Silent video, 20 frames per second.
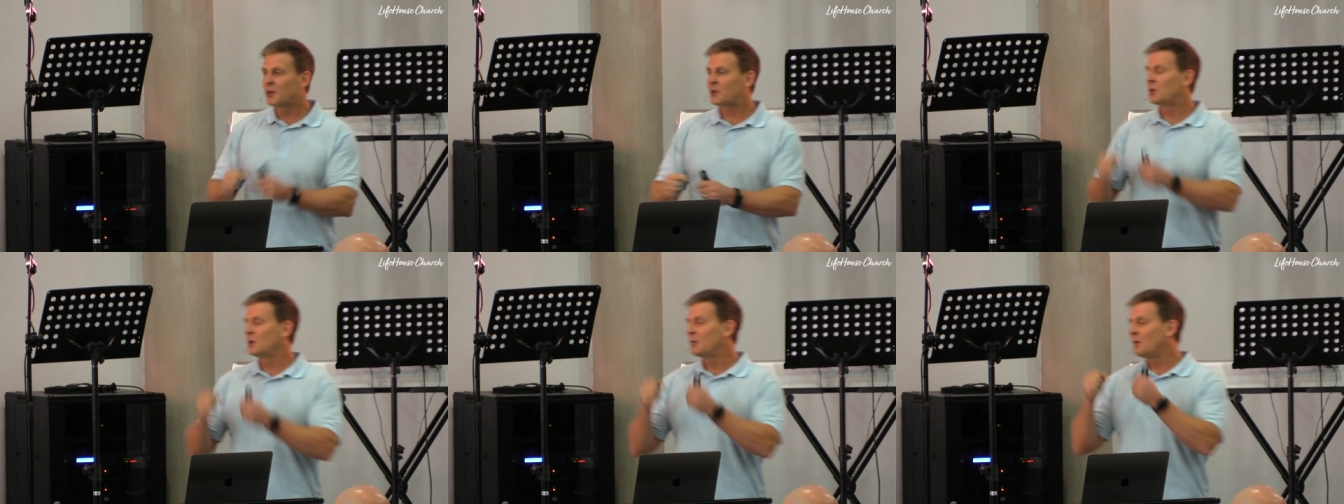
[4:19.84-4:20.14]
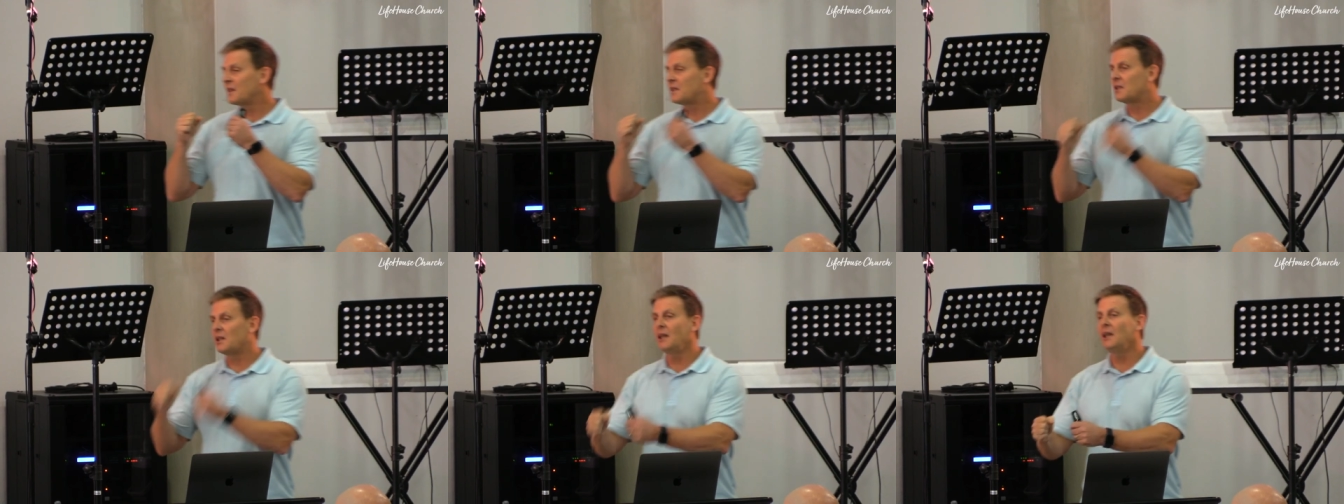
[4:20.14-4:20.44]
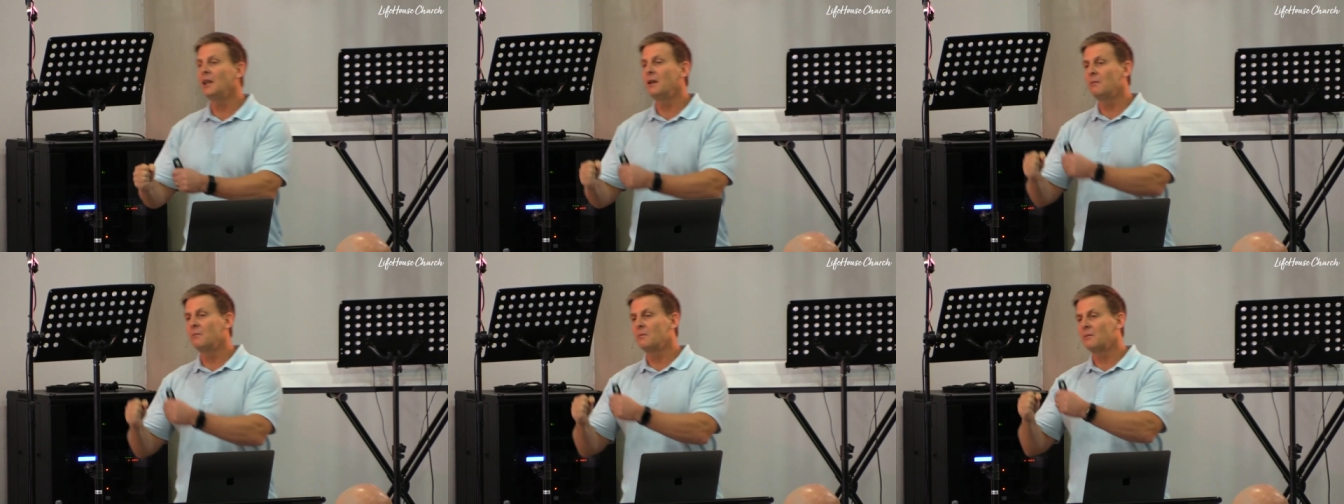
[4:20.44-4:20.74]
to
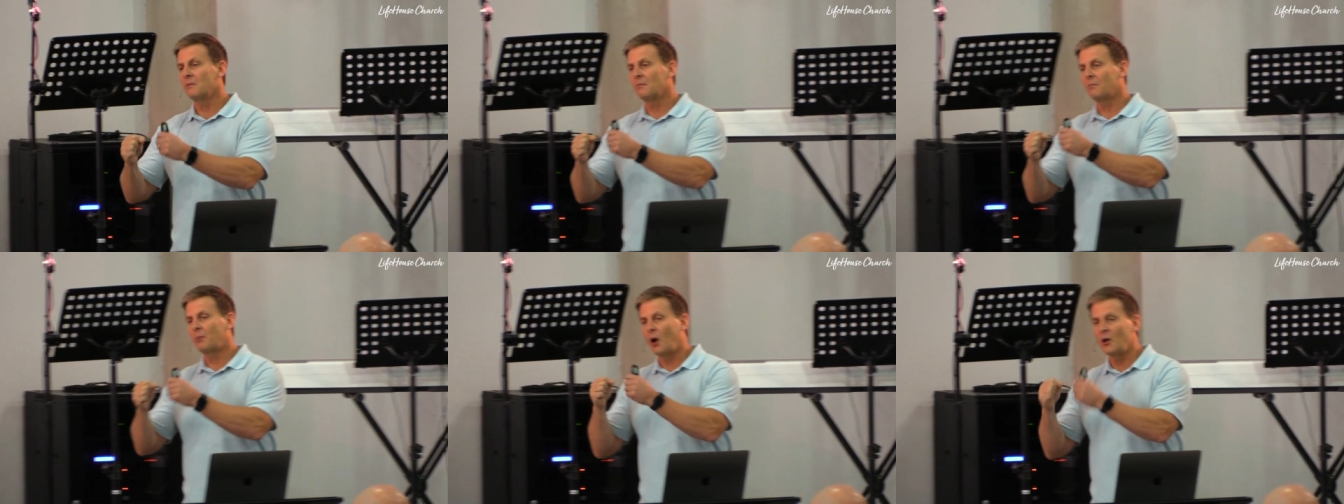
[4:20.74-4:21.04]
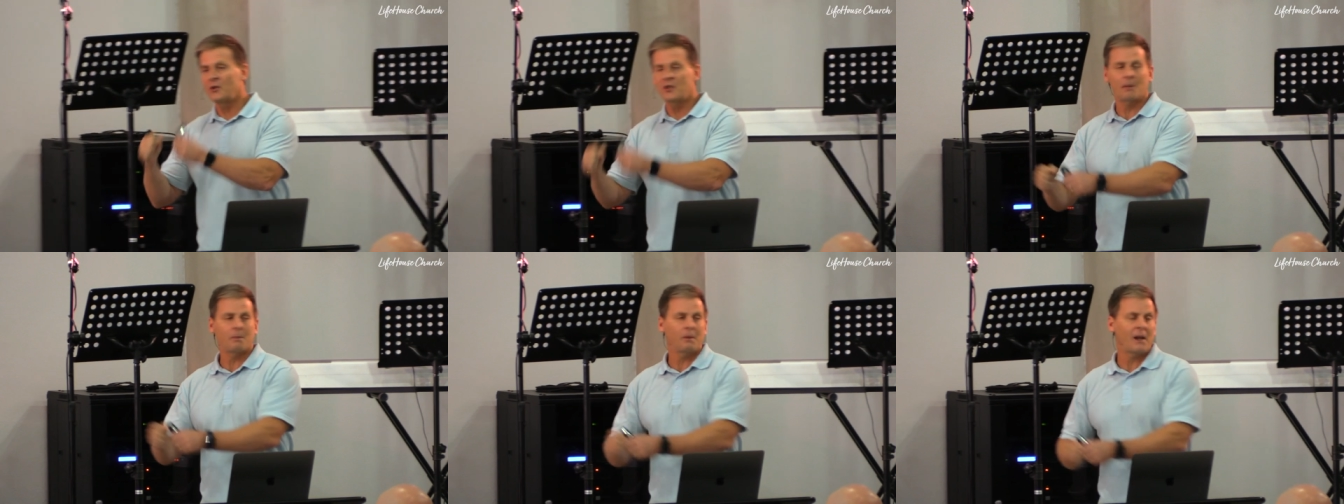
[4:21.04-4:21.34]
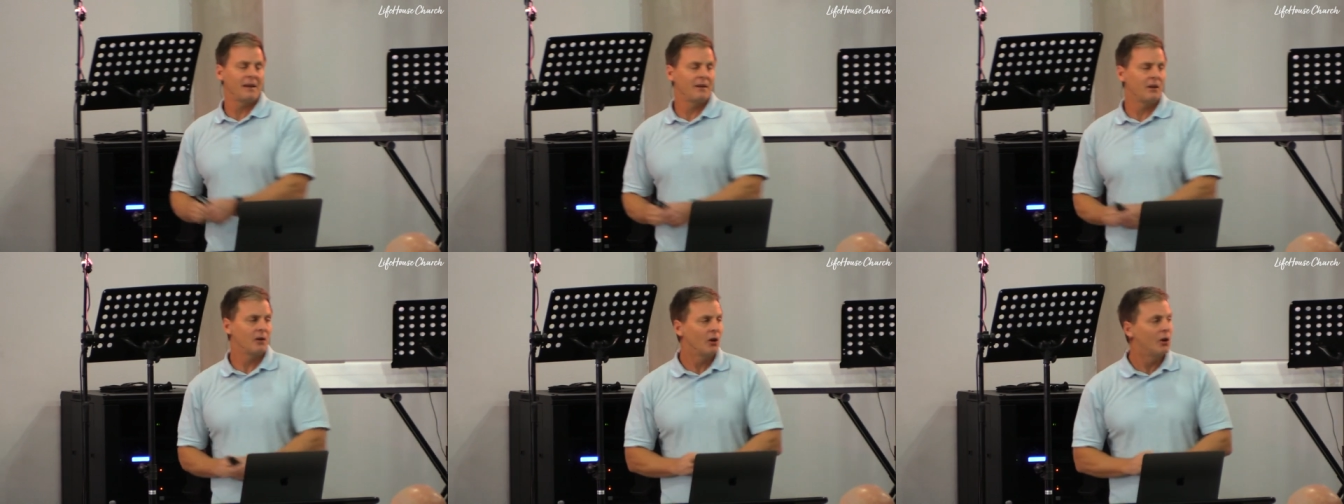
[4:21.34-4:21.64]
redeem Project
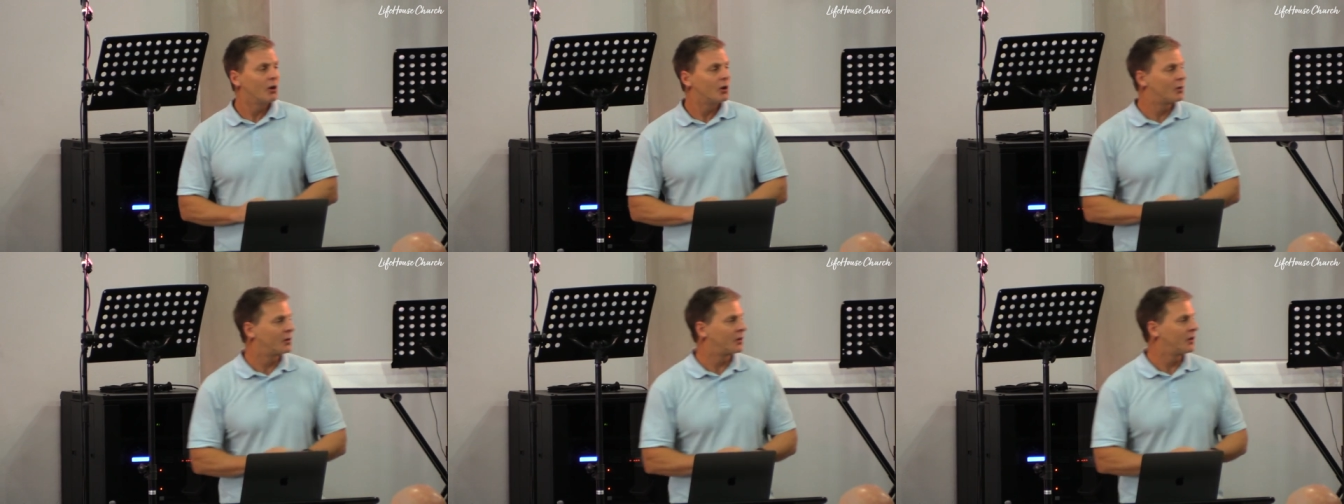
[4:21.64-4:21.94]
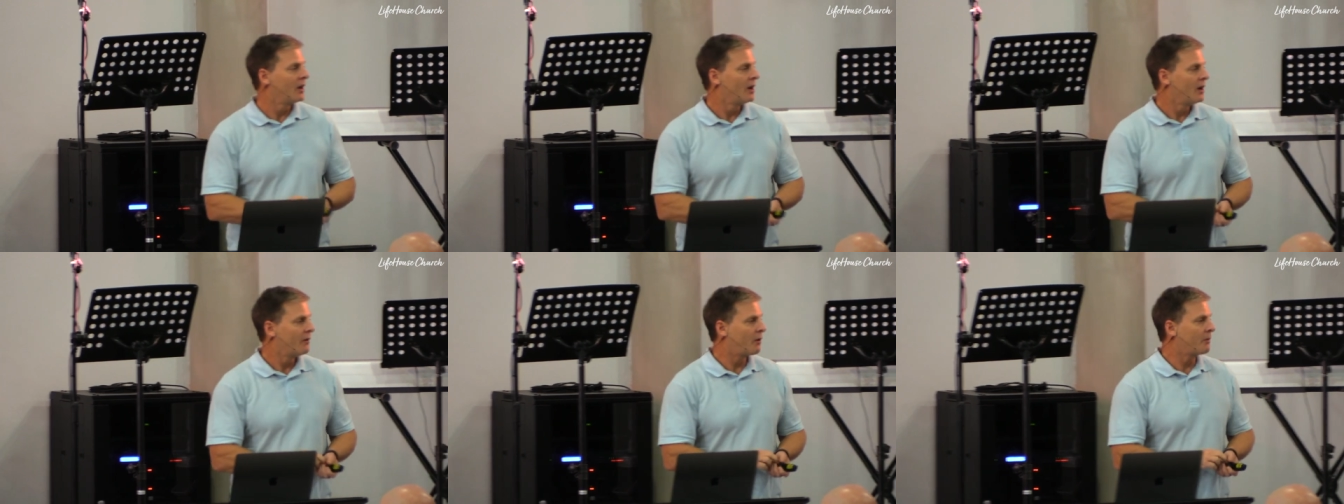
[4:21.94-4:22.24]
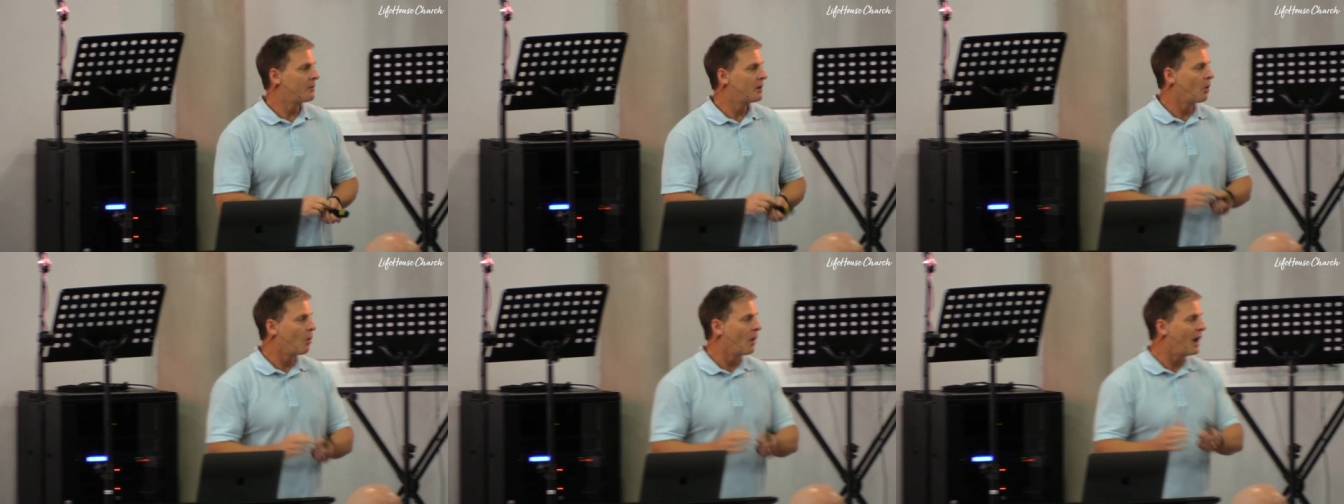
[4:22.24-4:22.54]
Planet Earth from
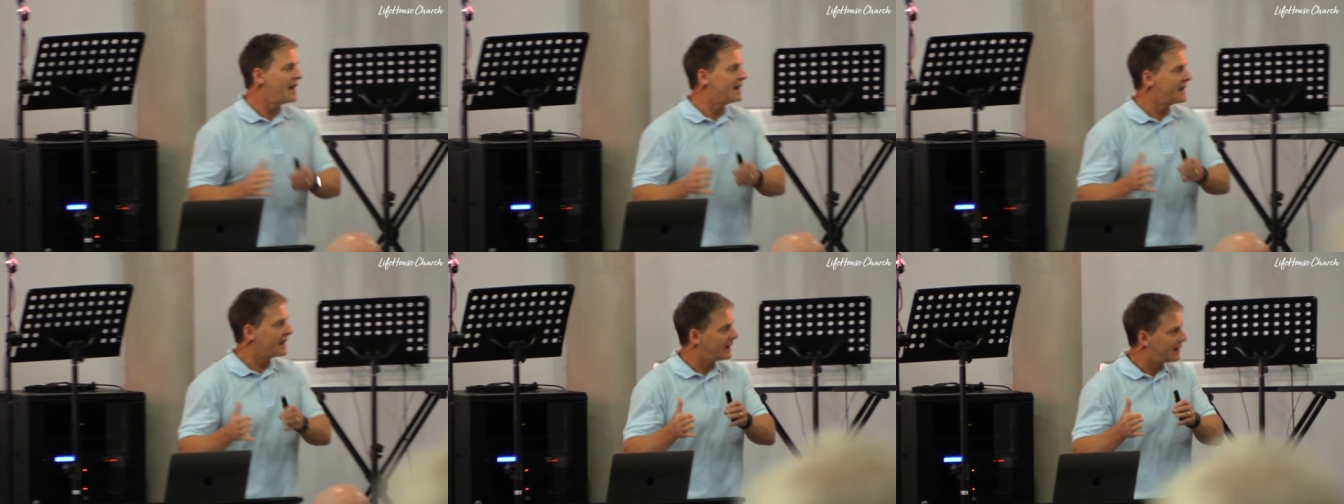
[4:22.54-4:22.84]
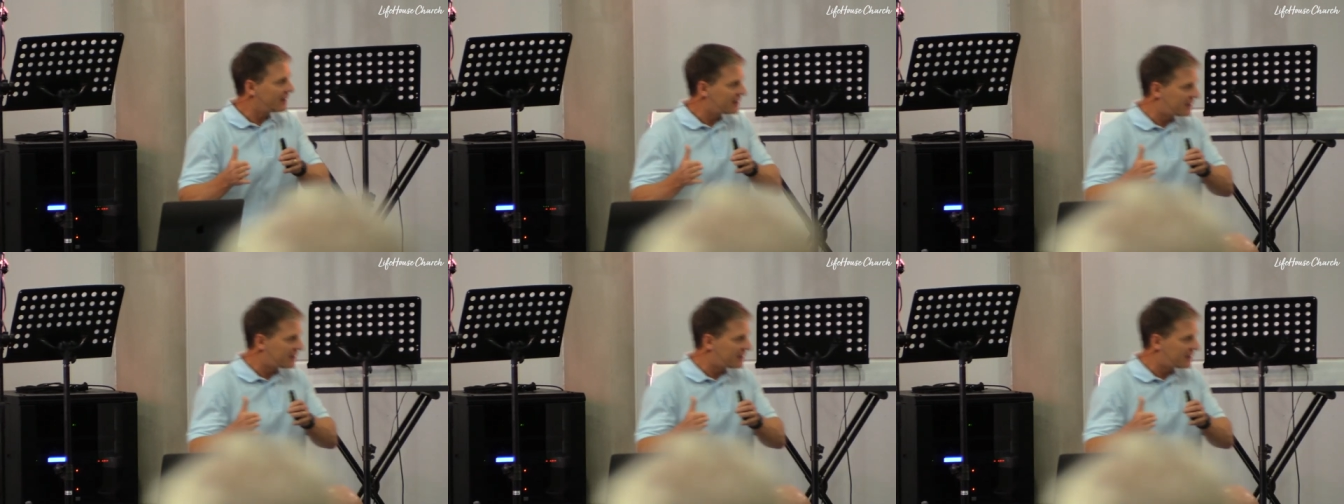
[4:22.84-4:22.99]
the way that it is